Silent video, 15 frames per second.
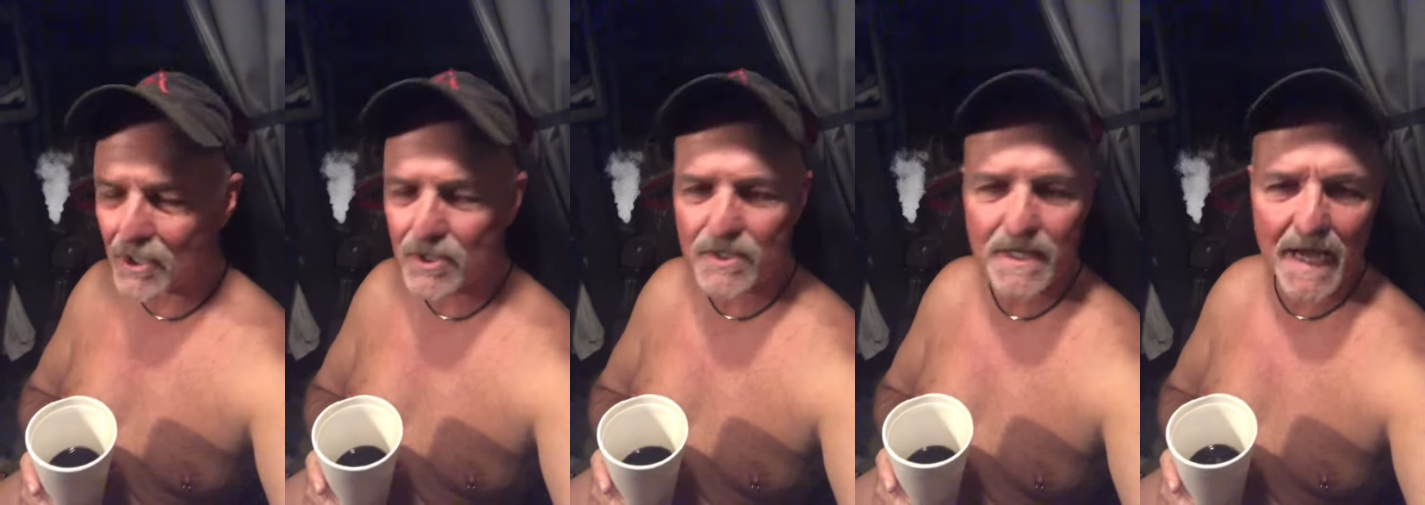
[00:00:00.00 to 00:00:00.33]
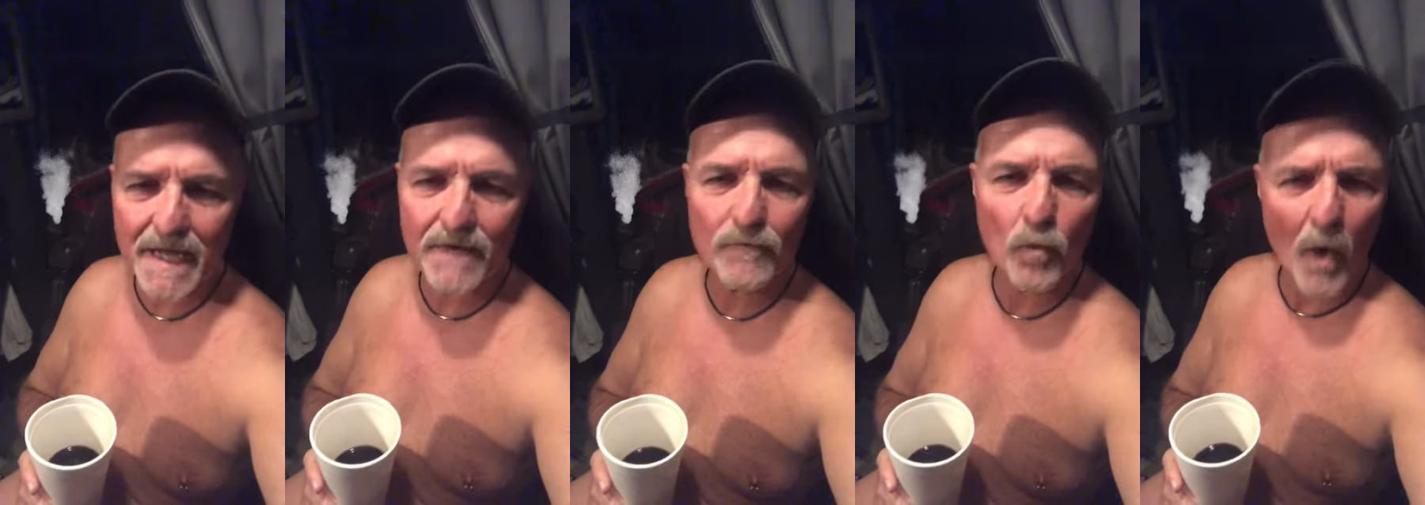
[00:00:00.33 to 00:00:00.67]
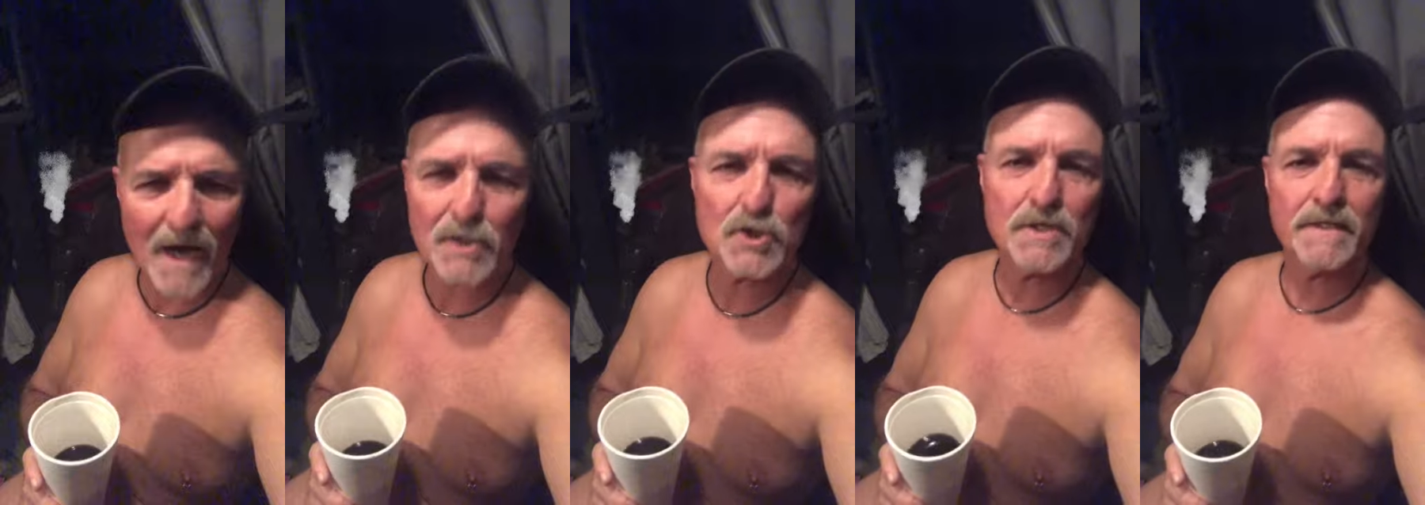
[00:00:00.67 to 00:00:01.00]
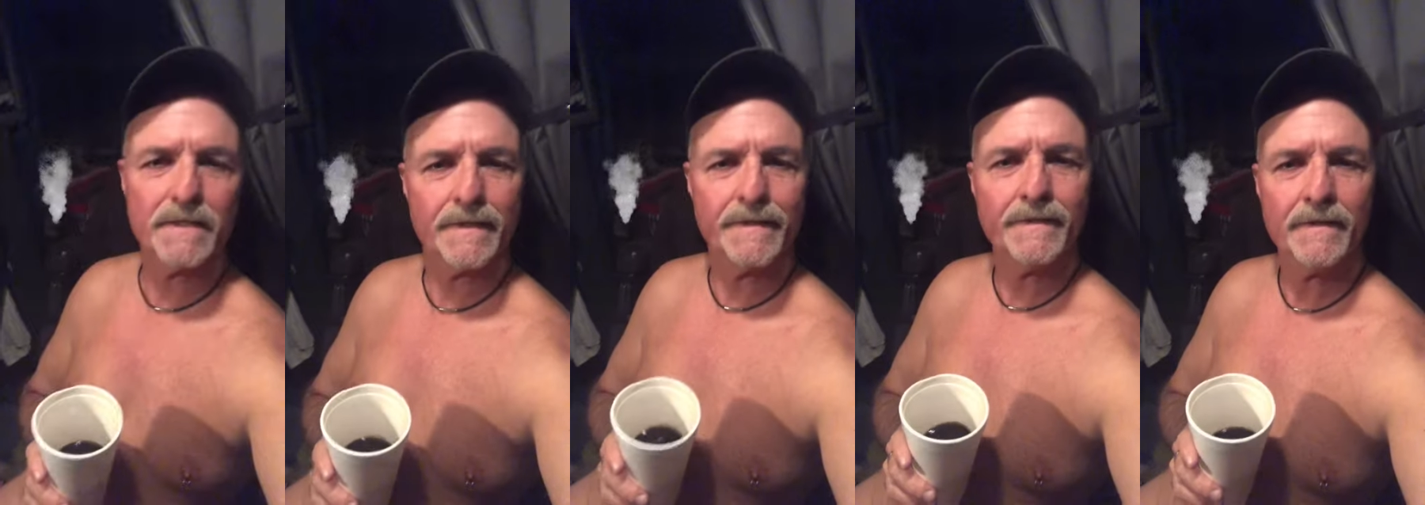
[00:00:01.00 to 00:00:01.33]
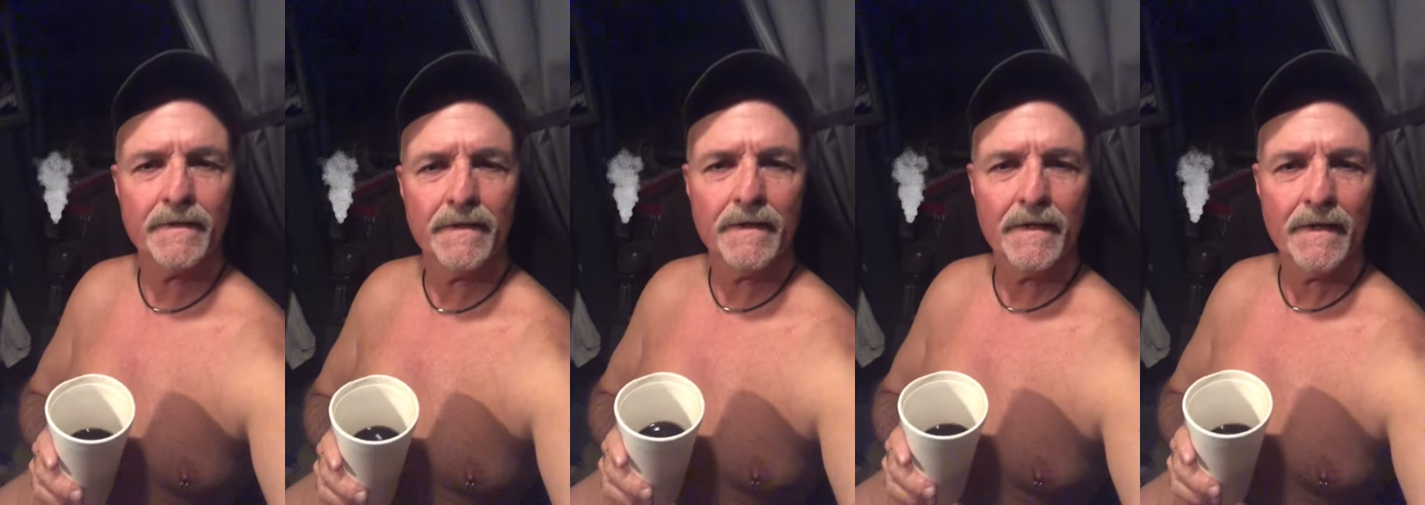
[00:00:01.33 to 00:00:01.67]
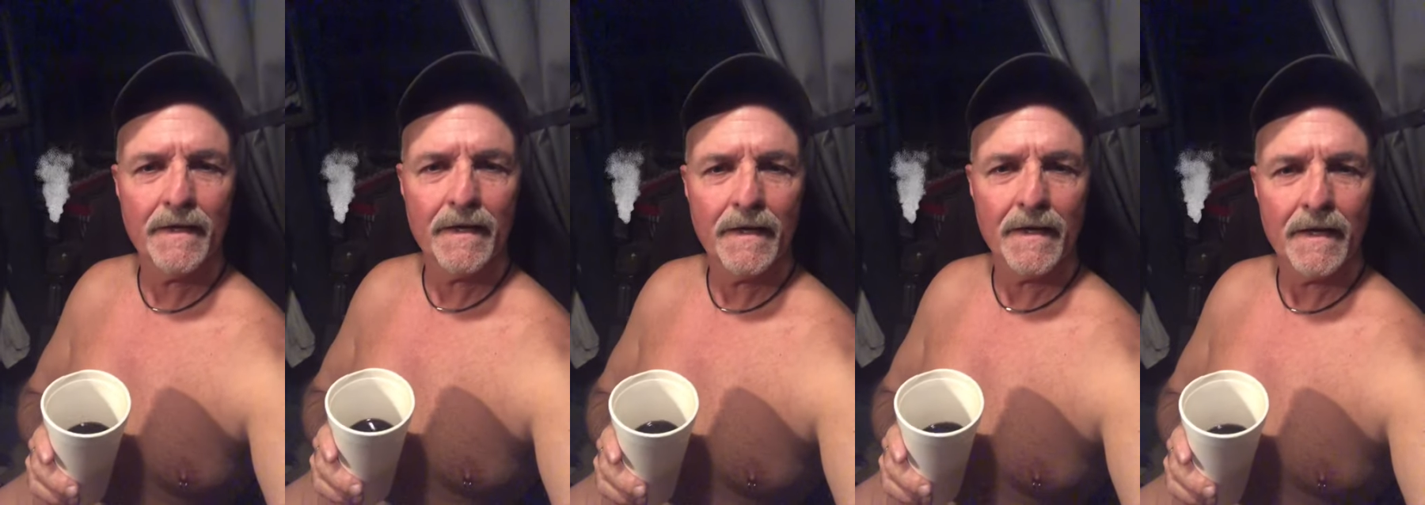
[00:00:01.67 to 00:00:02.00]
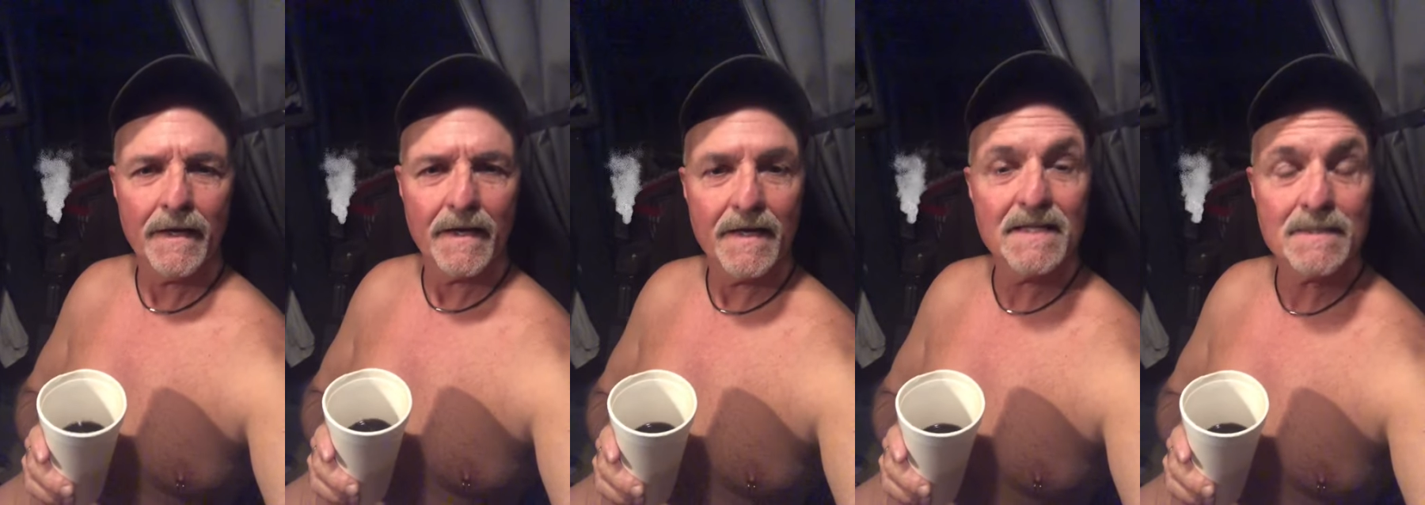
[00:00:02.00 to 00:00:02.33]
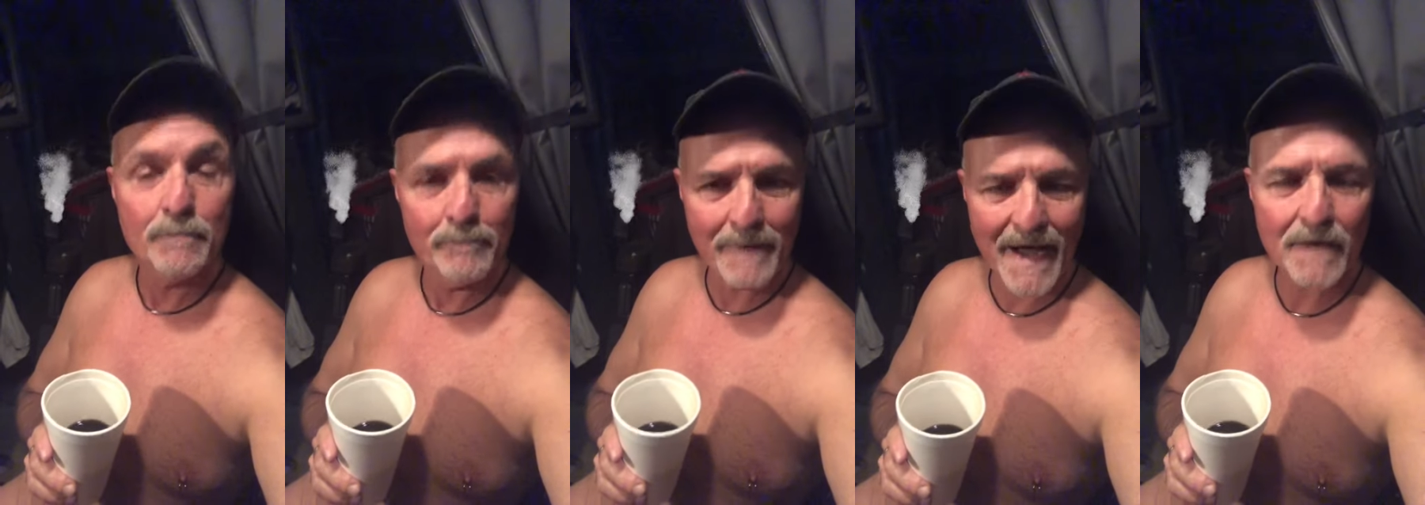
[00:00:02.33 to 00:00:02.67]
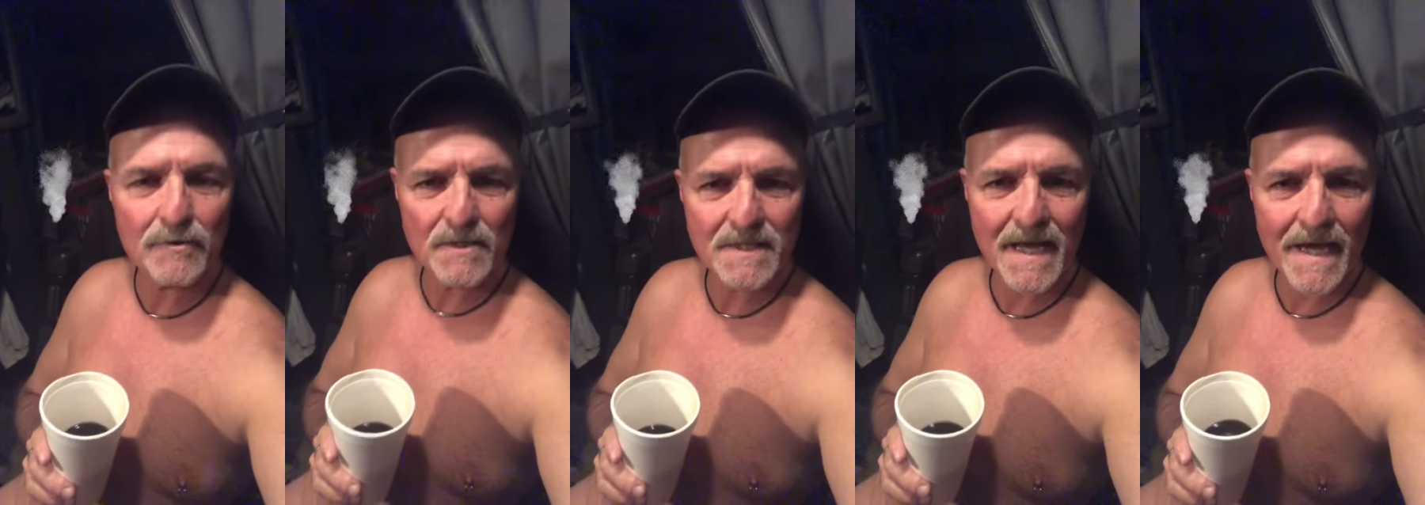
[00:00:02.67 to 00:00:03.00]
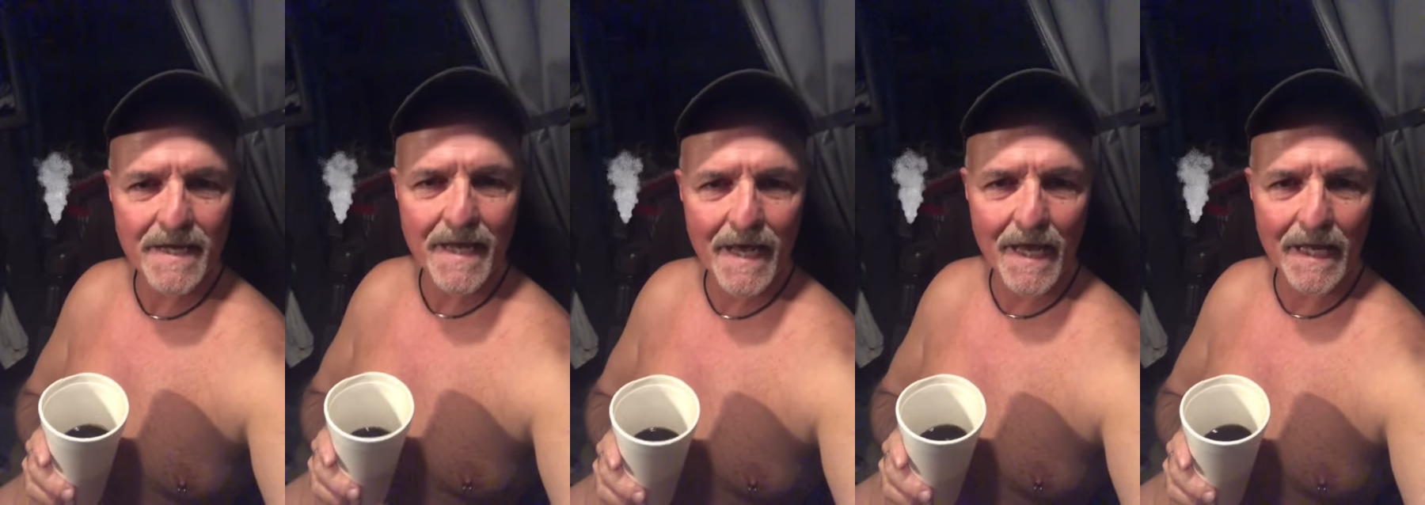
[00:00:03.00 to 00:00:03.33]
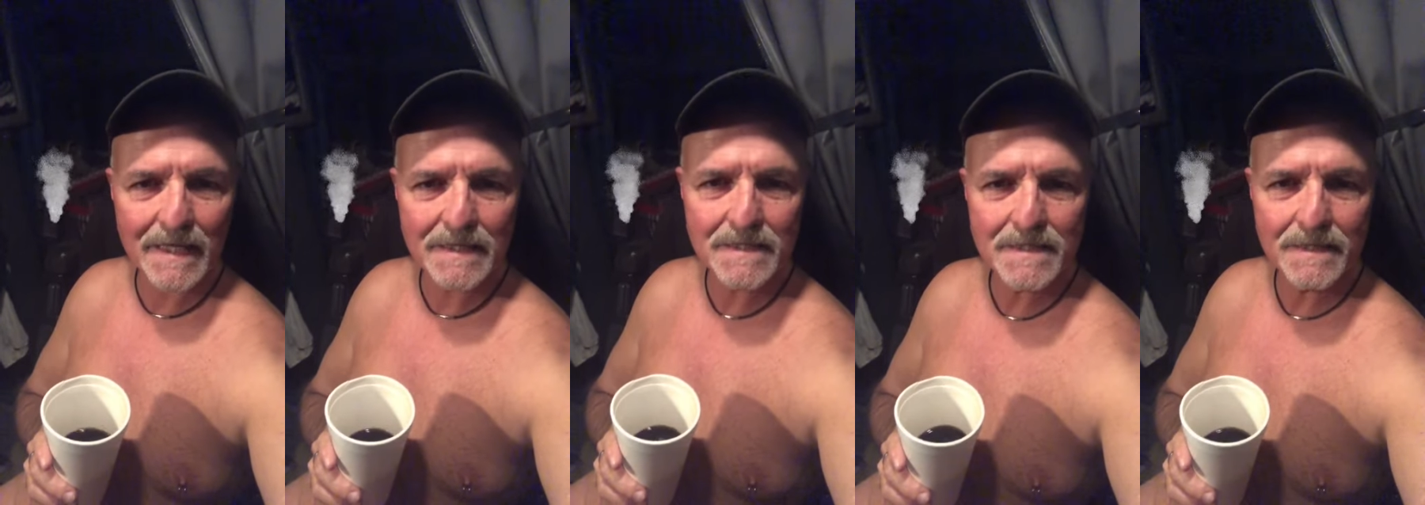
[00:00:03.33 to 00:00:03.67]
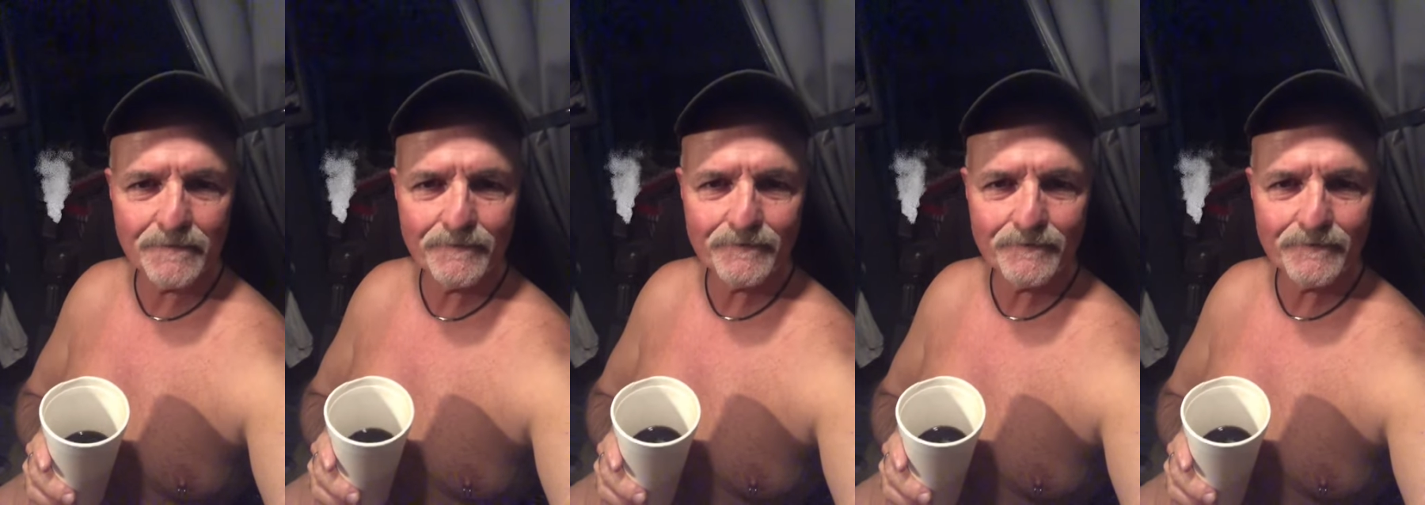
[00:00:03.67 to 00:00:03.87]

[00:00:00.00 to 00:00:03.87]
state of Washington is Mount St. Helens.